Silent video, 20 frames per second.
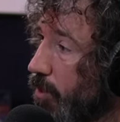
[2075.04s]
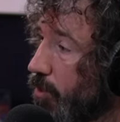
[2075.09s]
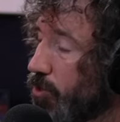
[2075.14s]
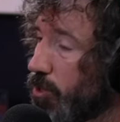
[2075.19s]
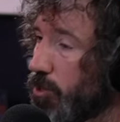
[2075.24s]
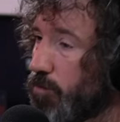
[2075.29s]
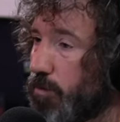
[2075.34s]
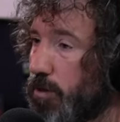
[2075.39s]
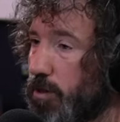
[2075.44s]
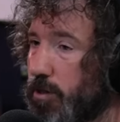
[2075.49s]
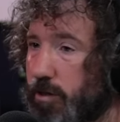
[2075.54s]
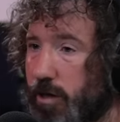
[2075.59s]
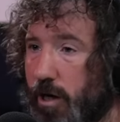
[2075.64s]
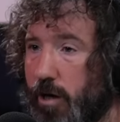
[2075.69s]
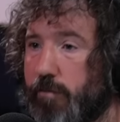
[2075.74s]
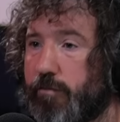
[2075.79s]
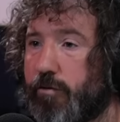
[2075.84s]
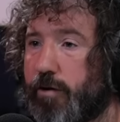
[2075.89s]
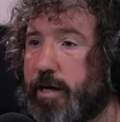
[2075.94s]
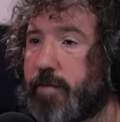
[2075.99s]
She's worth
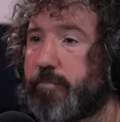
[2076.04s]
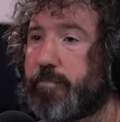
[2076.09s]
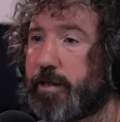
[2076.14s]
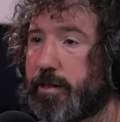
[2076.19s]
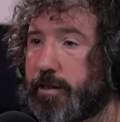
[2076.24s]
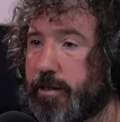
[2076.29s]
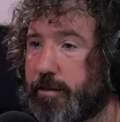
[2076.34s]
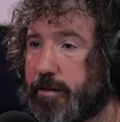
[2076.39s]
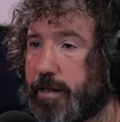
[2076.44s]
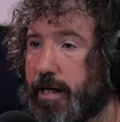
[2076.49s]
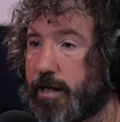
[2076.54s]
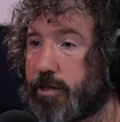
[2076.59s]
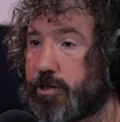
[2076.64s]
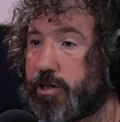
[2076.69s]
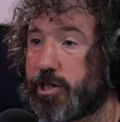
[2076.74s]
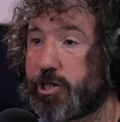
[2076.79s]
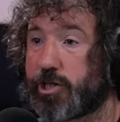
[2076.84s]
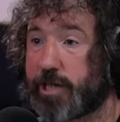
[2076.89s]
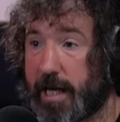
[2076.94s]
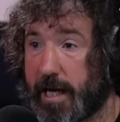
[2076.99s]
over 8 billion and
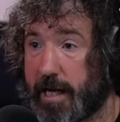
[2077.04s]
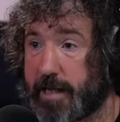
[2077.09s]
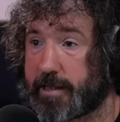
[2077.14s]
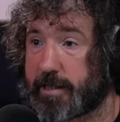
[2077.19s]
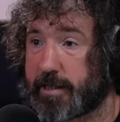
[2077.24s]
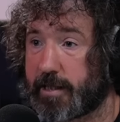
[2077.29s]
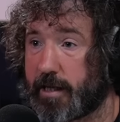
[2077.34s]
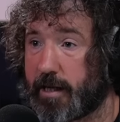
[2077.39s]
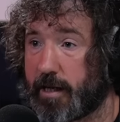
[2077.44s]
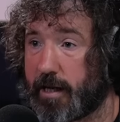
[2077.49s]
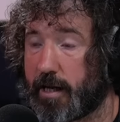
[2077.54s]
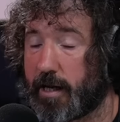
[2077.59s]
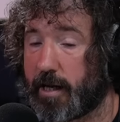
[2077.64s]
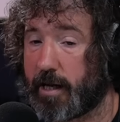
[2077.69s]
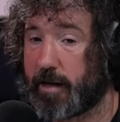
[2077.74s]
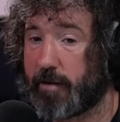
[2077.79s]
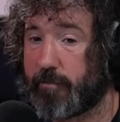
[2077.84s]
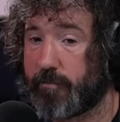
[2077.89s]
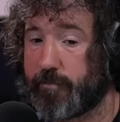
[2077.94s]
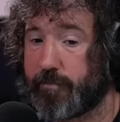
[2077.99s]
she shares
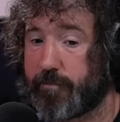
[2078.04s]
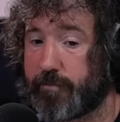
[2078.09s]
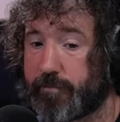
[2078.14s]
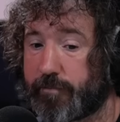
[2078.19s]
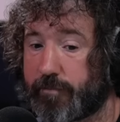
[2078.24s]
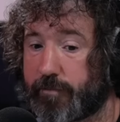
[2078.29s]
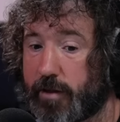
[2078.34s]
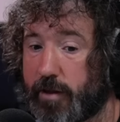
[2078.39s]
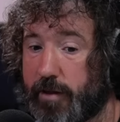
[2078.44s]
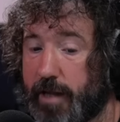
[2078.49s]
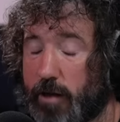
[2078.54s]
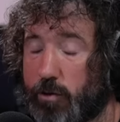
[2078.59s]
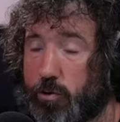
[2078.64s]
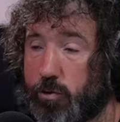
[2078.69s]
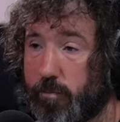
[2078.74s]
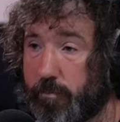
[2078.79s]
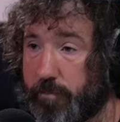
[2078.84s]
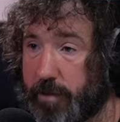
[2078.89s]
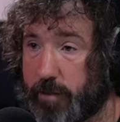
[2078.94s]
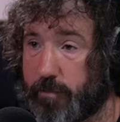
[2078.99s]
um, that
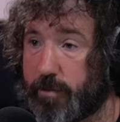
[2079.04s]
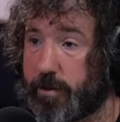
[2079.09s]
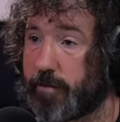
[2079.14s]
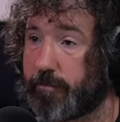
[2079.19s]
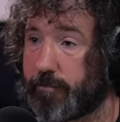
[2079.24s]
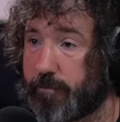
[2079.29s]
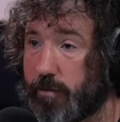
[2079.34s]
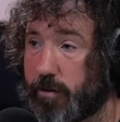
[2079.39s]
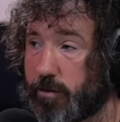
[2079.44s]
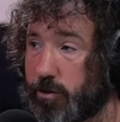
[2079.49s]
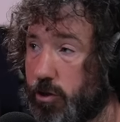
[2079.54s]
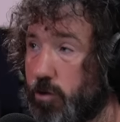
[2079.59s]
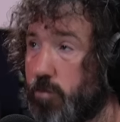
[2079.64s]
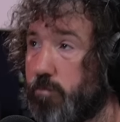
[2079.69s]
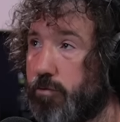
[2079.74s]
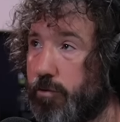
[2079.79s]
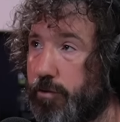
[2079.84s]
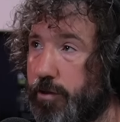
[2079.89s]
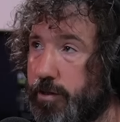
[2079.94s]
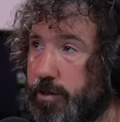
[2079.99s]
company with the two
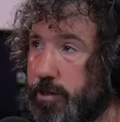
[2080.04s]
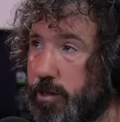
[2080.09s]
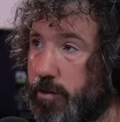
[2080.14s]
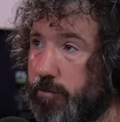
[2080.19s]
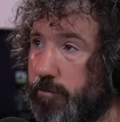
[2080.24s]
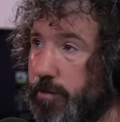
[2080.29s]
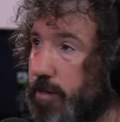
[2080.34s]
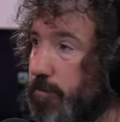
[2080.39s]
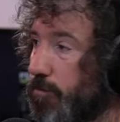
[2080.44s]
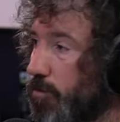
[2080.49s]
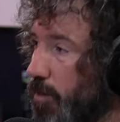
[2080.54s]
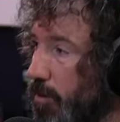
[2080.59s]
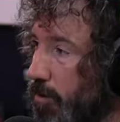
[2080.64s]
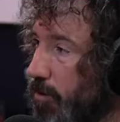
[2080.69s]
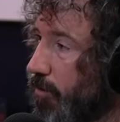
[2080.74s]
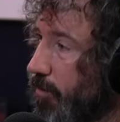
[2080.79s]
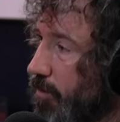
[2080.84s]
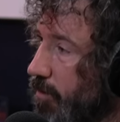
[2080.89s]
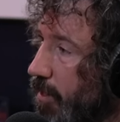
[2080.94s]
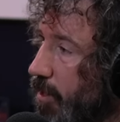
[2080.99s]
brothers. So they're you
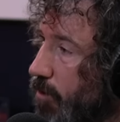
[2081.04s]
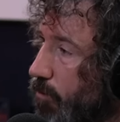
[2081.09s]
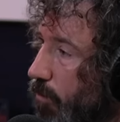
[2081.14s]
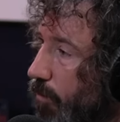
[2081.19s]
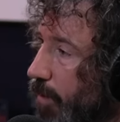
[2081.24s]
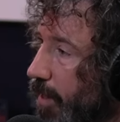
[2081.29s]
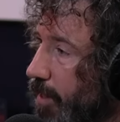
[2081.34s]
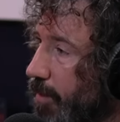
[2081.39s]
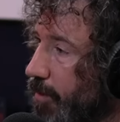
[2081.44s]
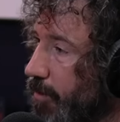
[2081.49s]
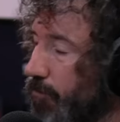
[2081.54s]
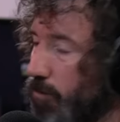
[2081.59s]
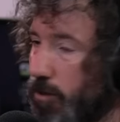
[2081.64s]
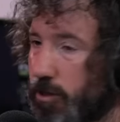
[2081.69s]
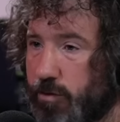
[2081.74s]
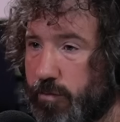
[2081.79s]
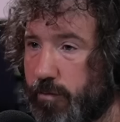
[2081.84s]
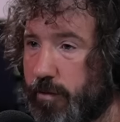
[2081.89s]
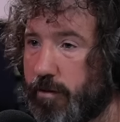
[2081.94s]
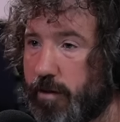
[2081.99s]
know it's equal weight, and you've
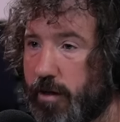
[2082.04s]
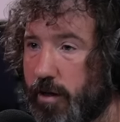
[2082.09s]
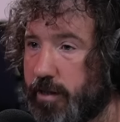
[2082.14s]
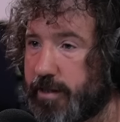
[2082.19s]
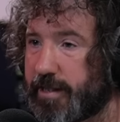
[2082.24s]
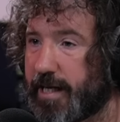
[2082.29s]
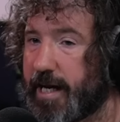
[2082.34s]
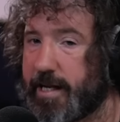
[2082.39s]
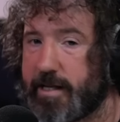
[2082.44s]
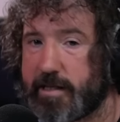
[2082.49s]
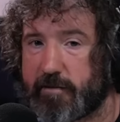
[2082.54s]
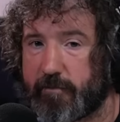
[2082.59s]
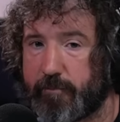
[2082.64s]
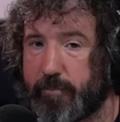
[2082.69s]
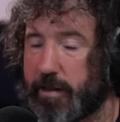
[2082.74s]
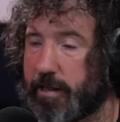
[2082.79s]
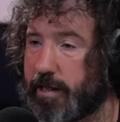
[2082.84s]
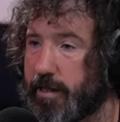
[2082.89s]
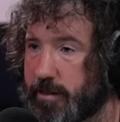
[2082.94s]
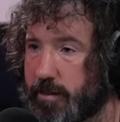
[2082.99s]
got tens of
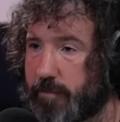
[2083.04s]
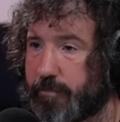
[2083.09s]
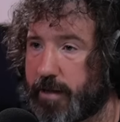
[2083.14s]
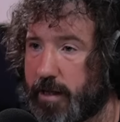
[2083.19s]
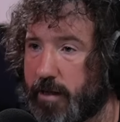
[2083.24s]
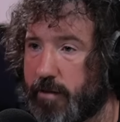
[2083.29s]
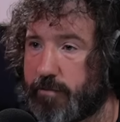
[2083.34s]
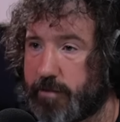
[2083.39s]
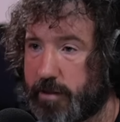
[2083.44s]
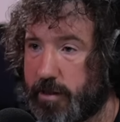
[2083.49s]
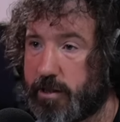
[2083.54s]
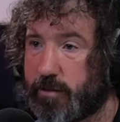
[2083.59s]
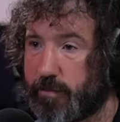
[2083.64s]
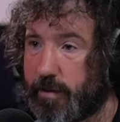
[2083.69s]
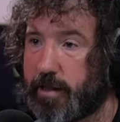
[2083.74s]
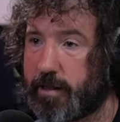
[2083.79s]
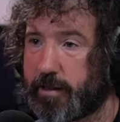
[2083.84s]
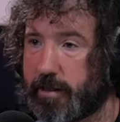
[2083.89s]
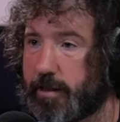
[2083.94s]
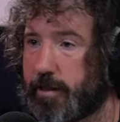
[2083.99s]
billions of pounds in
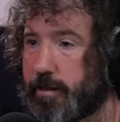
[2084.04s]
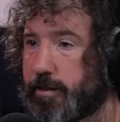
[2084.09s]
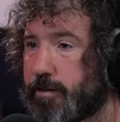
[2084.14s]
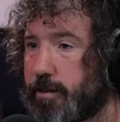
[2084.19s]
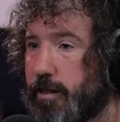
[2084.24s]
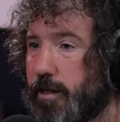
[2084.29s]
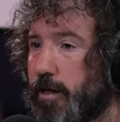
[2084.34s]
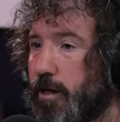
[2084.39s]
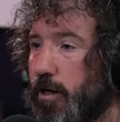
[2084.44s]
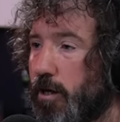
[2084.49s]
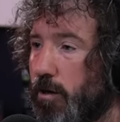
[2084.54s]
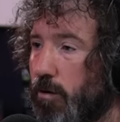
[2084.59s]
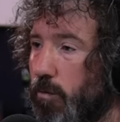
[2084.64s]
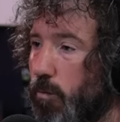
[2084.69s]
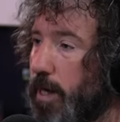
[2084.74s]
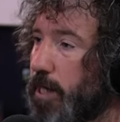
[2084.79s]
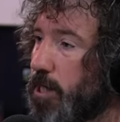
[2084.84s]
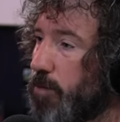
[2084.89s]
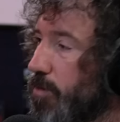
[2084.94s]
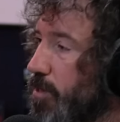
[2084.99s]
20 years.
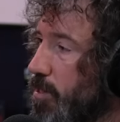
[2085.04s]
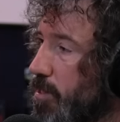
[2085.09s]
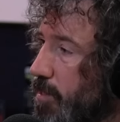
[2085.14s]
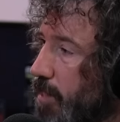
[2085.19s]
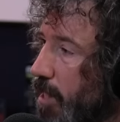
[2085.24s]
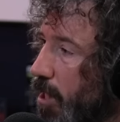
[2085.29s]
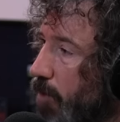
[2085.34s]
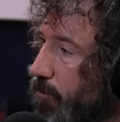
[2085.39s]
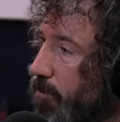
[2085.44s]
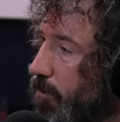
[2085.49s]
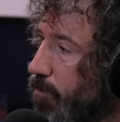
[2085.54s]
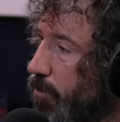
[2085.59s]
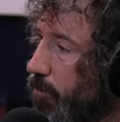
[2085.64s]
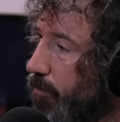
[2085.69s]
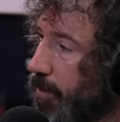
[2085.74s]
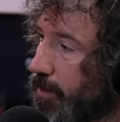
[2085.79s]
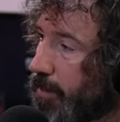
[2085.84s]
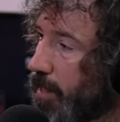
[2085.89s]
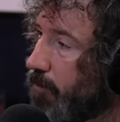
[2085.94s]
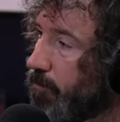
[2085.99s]
Why don't we just set up a
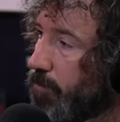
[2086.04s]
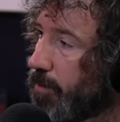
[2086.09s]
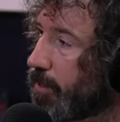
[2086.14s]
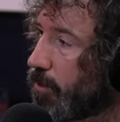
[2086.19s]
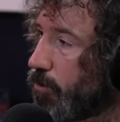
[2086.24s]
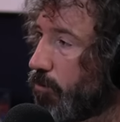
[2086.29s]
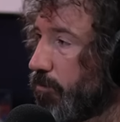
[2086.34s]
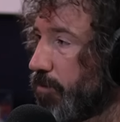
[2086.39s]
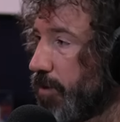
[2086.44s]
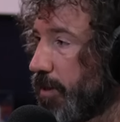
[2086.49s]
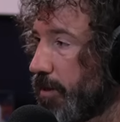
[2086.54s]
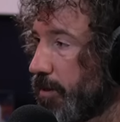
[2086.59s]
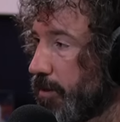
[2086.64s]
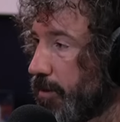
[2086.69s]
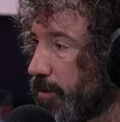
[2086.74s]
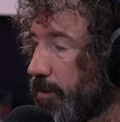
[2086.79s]
public gambling company?